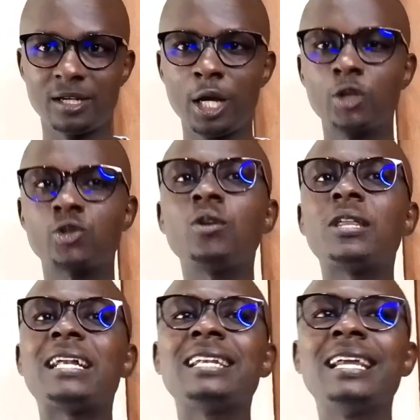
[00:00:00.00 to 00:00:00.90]
So
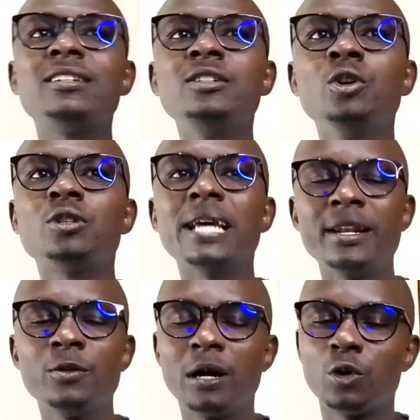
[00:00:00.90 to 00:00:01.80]
that let not
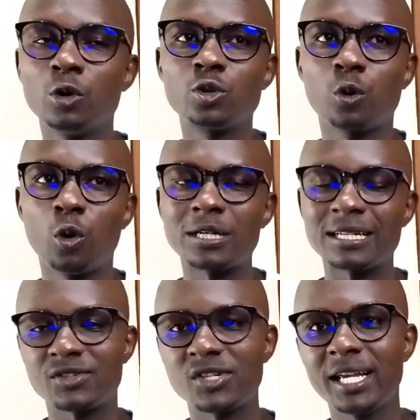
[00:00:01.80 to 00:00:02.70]
anyone go to court and
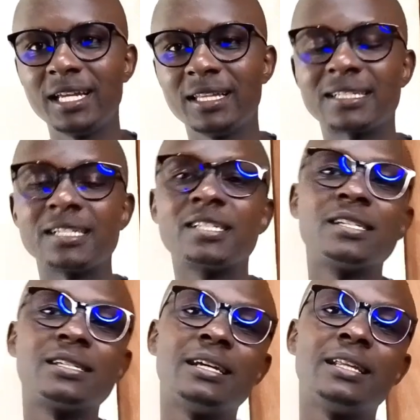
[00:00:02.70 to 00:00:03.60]
say that it
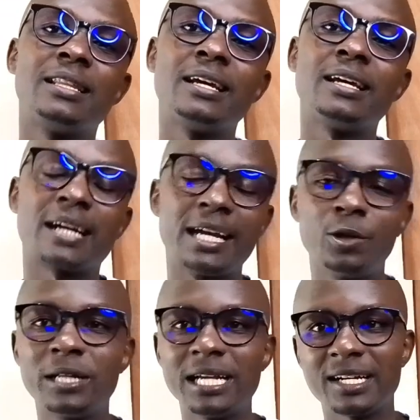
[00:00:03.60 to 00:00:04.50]
is the Raila
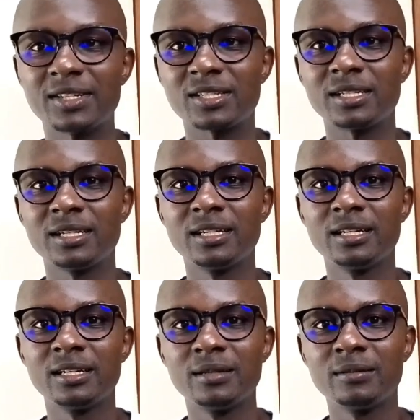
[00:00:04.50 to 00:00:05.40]
Odinga's
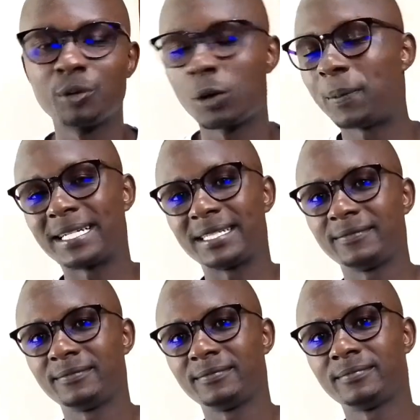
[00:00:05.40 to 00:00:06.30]
property.
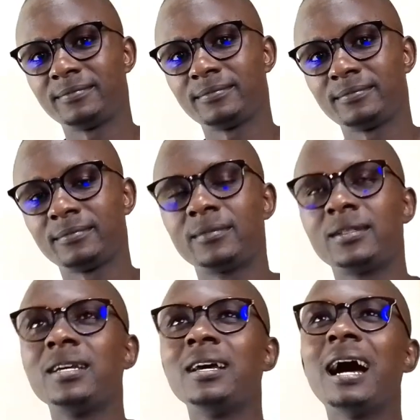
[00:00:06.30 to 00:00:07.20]

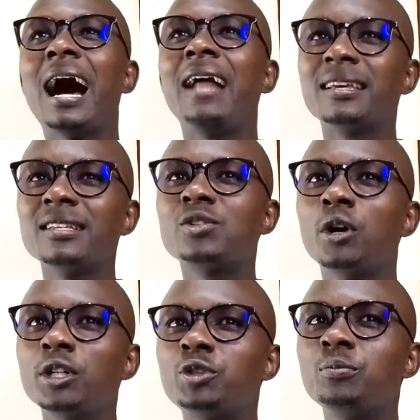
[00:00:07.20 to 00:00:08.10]
And this is
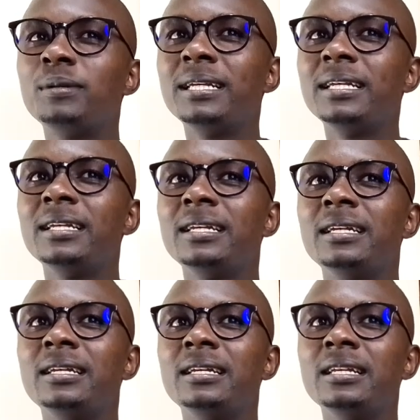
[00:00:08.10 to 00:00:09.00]
going to be
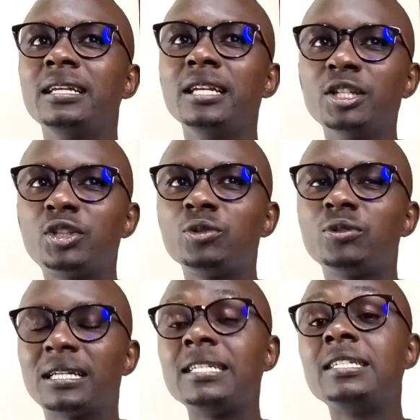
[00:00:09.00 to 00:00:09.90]
issue
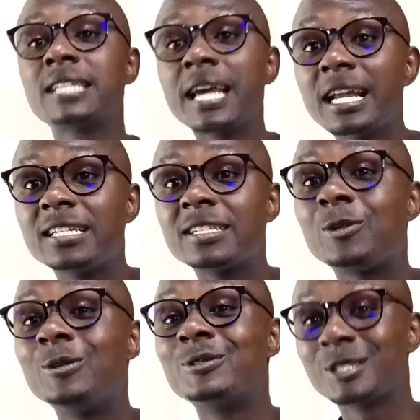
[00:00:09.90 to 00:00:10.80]
that entails
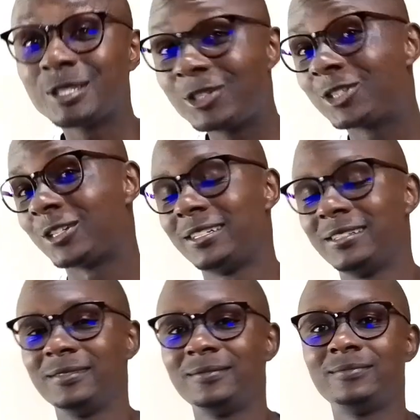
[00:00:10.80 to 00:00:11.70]
constitution.
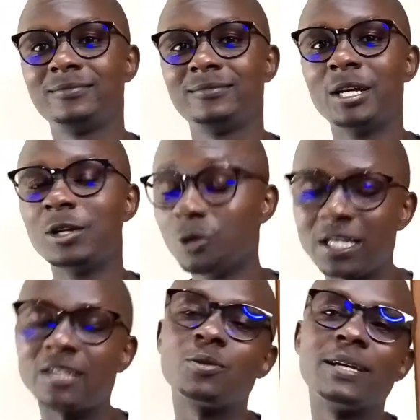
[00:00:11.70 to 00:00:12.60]
You
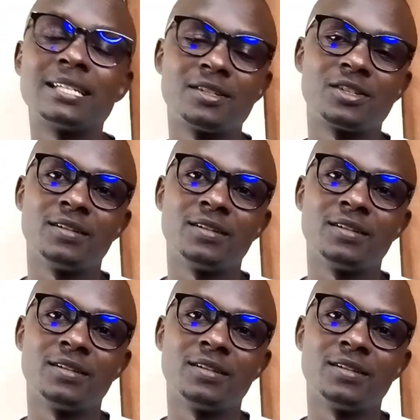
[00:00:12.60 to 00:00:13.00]
just wait and see.